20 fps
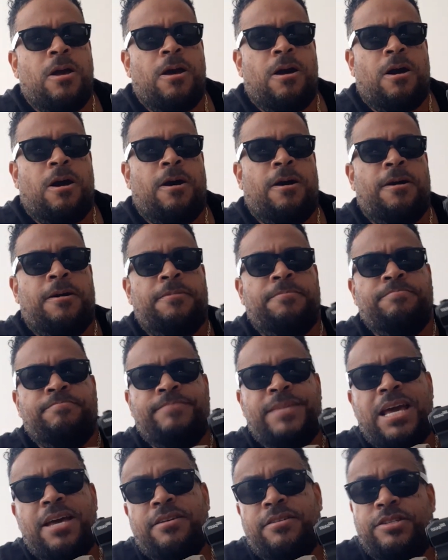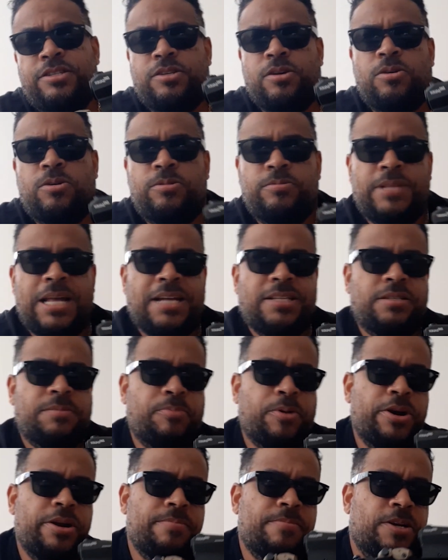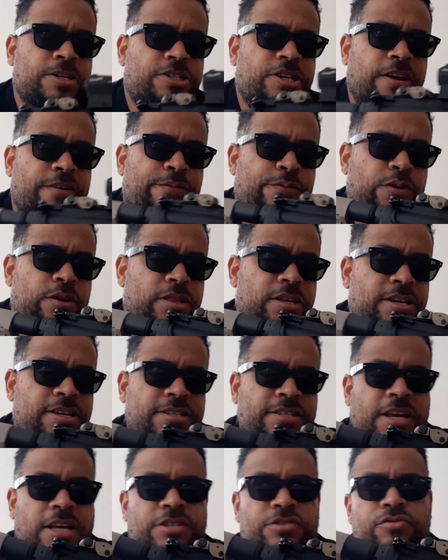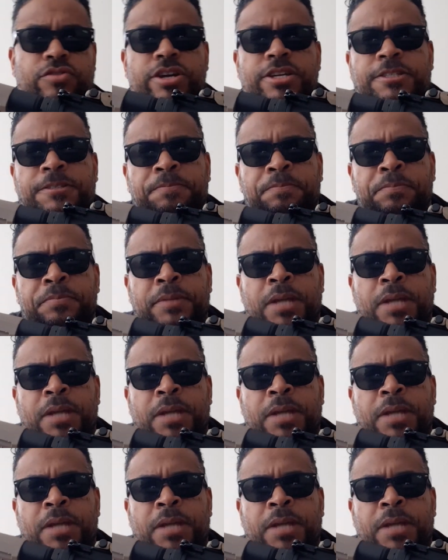Yeah, so that's pretty much it for the accessories.